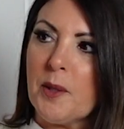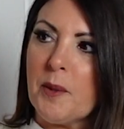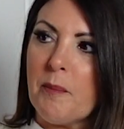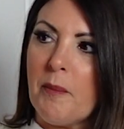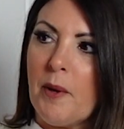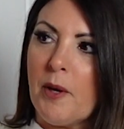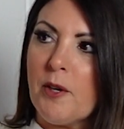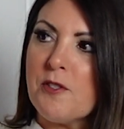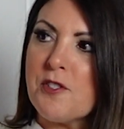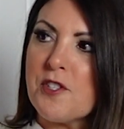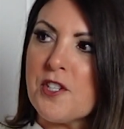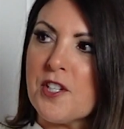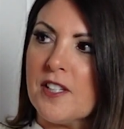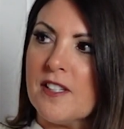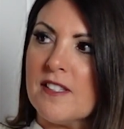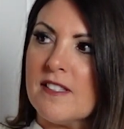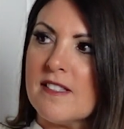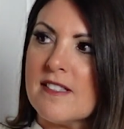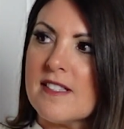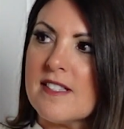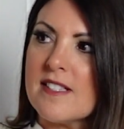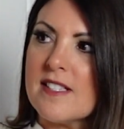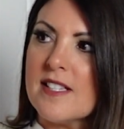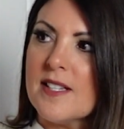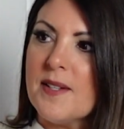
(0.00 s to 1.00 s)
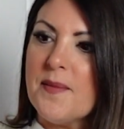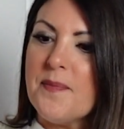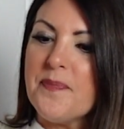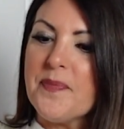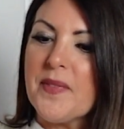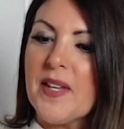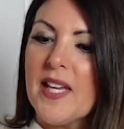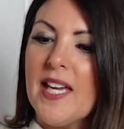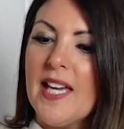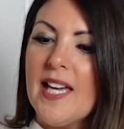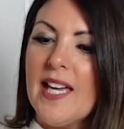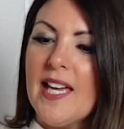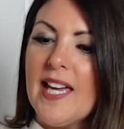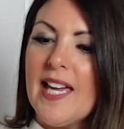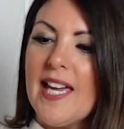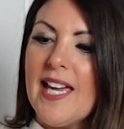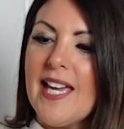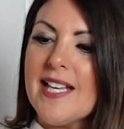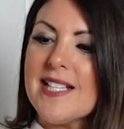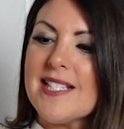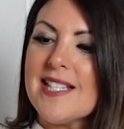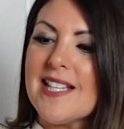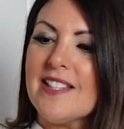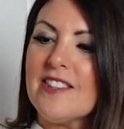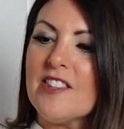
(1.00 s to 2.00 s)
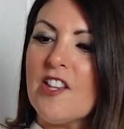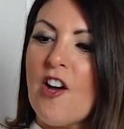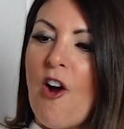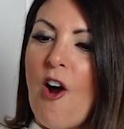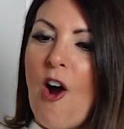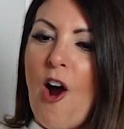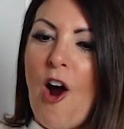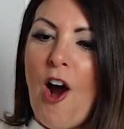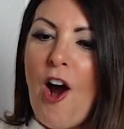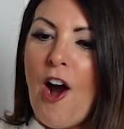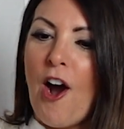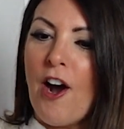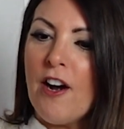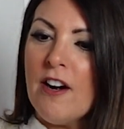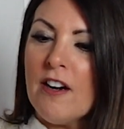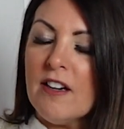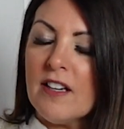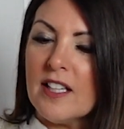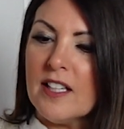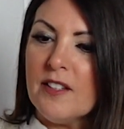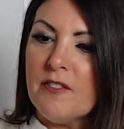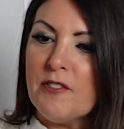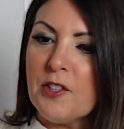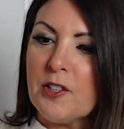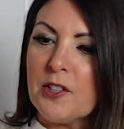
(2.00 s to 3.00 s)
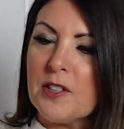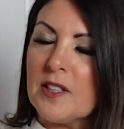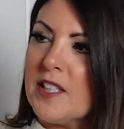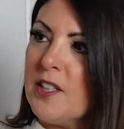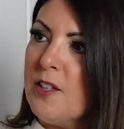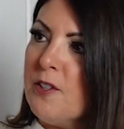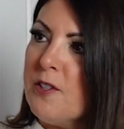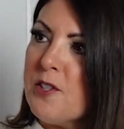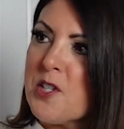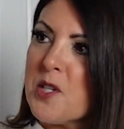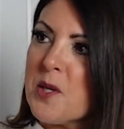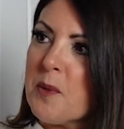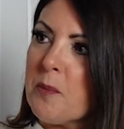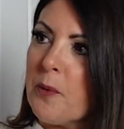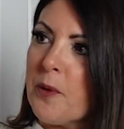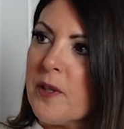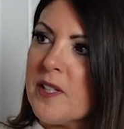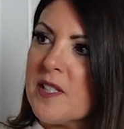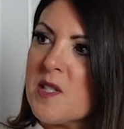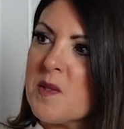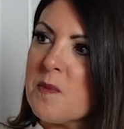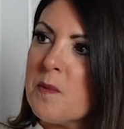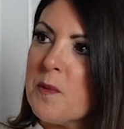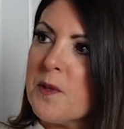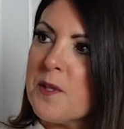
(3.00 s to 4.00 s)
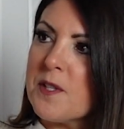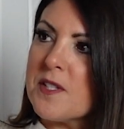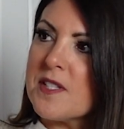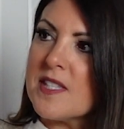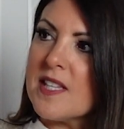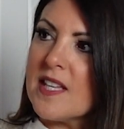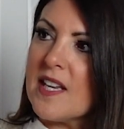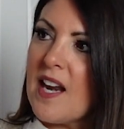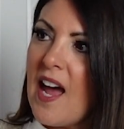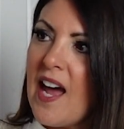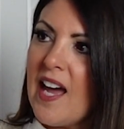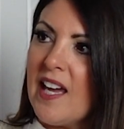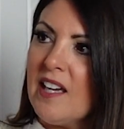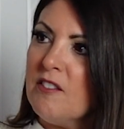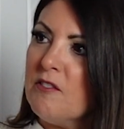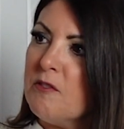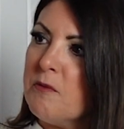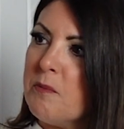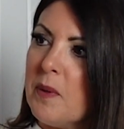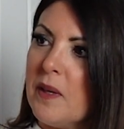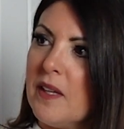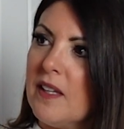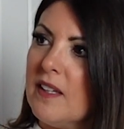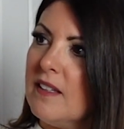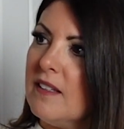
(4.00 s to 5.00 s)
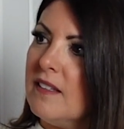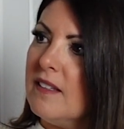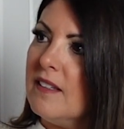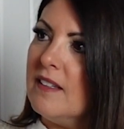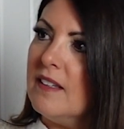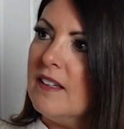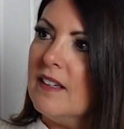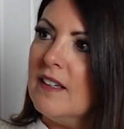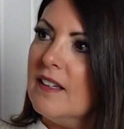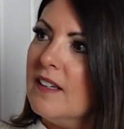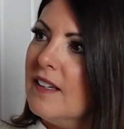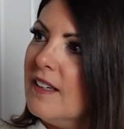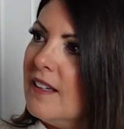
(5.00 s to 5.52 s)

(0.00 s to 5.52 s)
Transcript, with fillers: your emotions is at the heart of your leadership principles that I've been